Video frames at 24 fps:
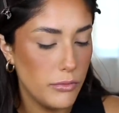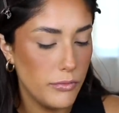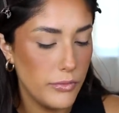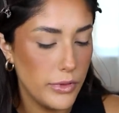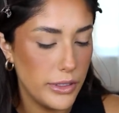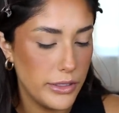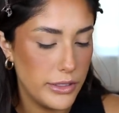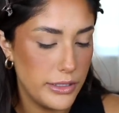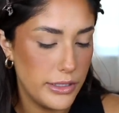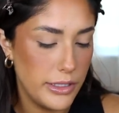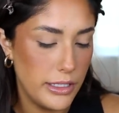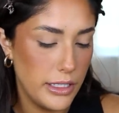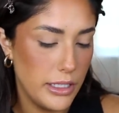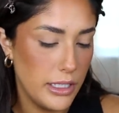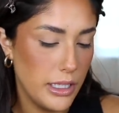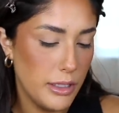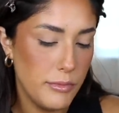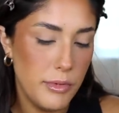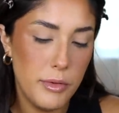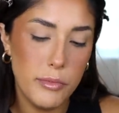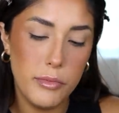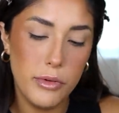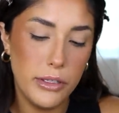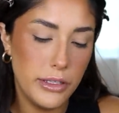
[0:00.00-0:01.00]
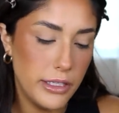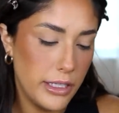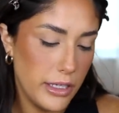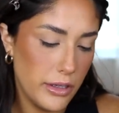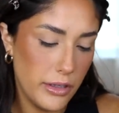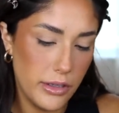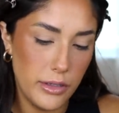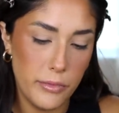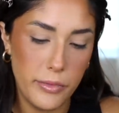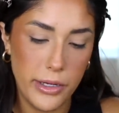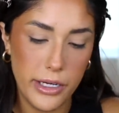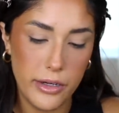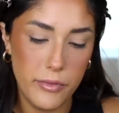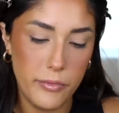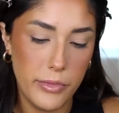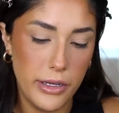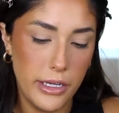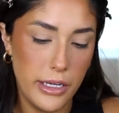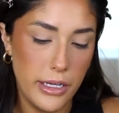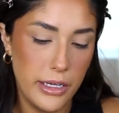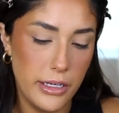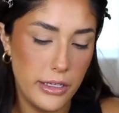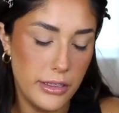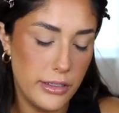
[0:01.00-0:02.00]
Let's see. Let me blend it out in the back of my
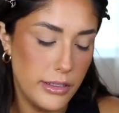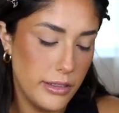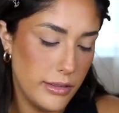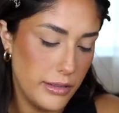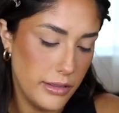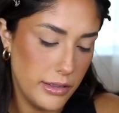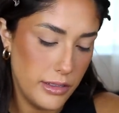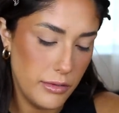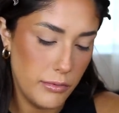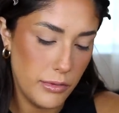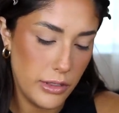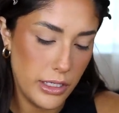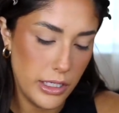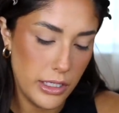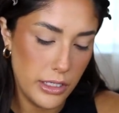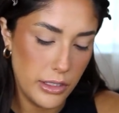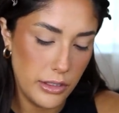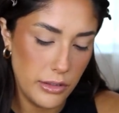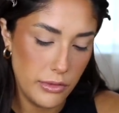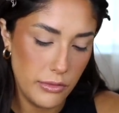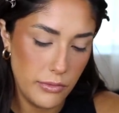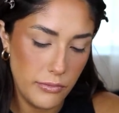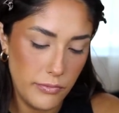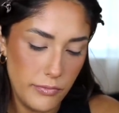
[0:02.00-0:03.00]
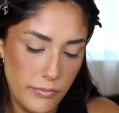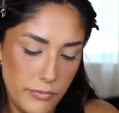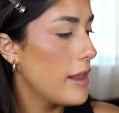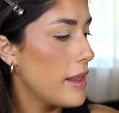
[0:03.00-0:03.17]
hand and see what I can do.